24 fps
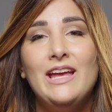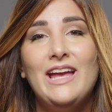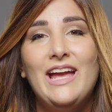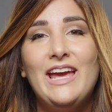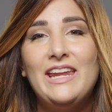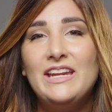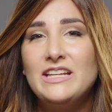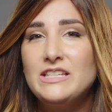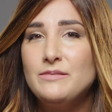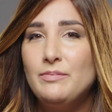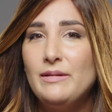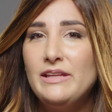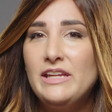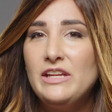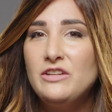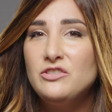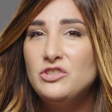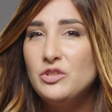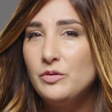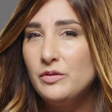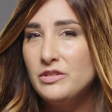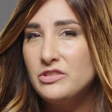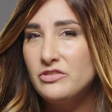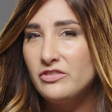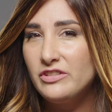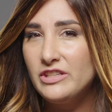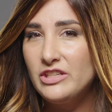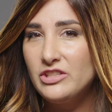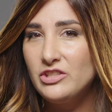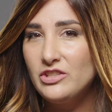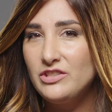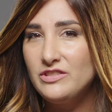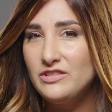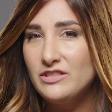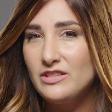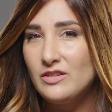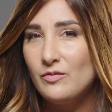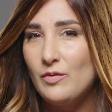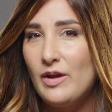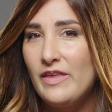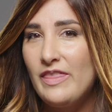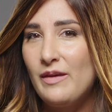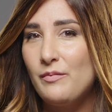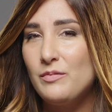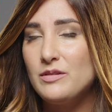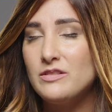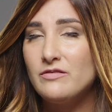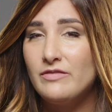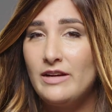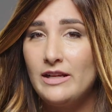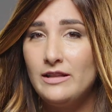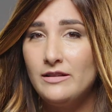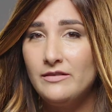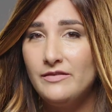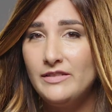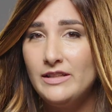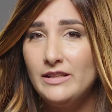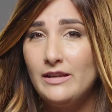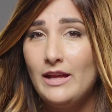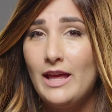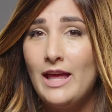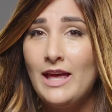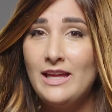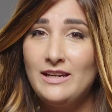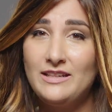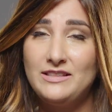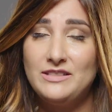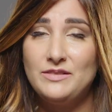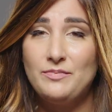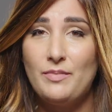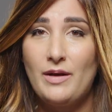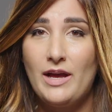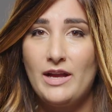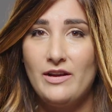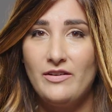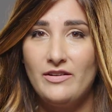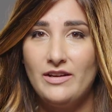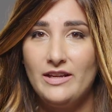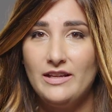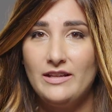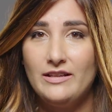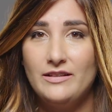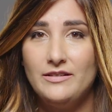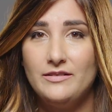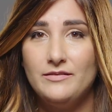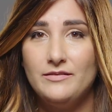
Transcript: And explaining Jewish traditions in a way that was relevant and inspiring.